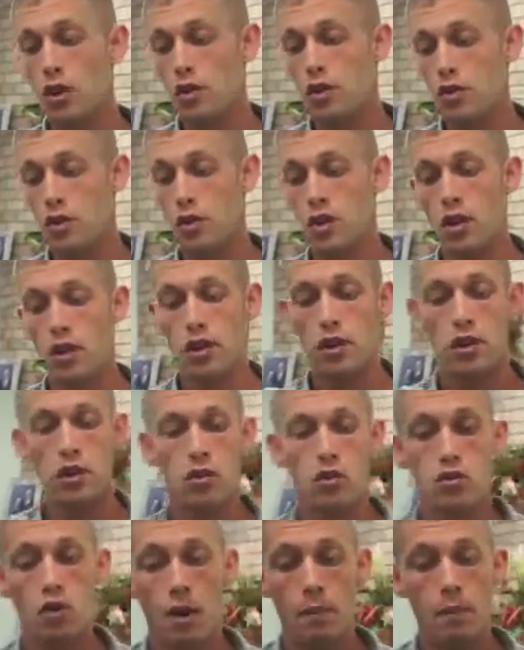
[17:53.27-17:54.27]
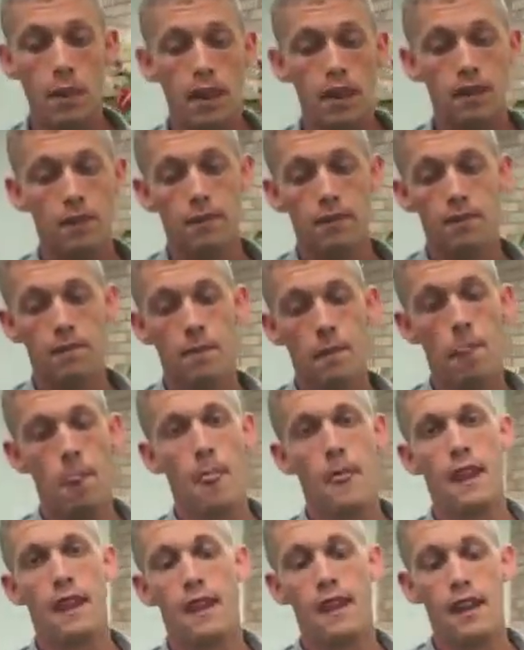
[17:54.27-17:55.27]
good. There's nothing dripping.
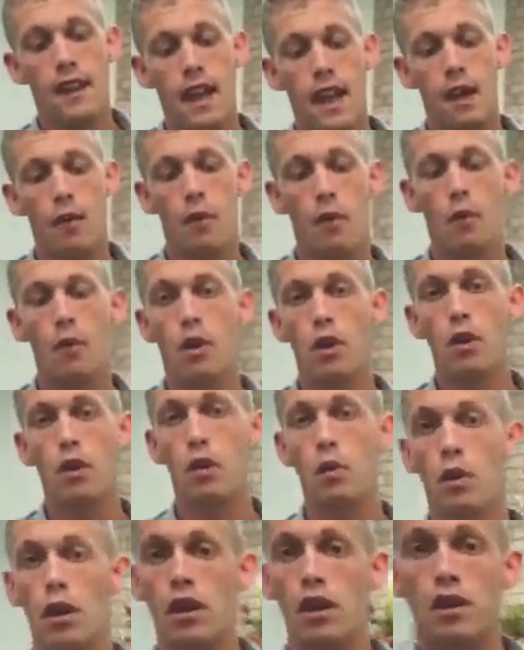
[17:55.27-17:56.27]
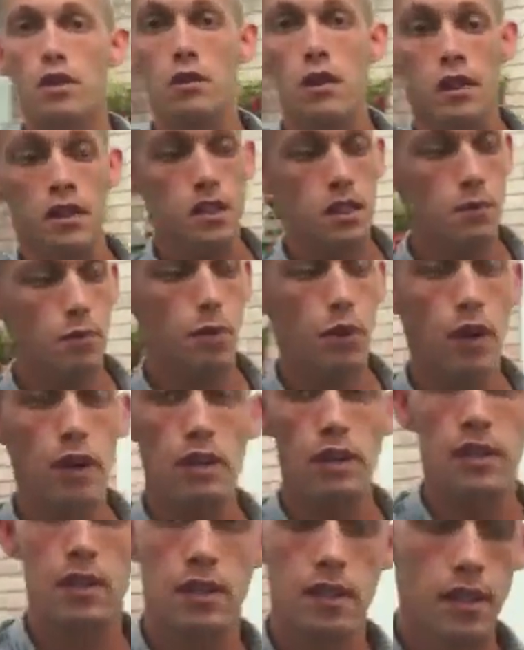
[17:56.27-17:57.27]
And what we're going to want to do at this
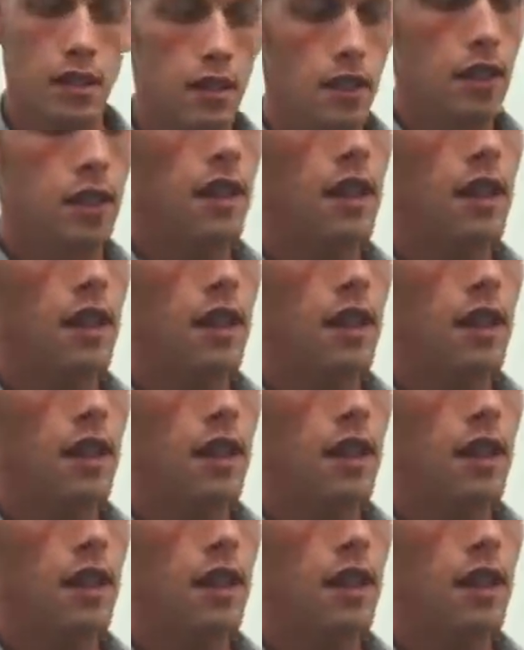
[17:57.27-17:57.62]
point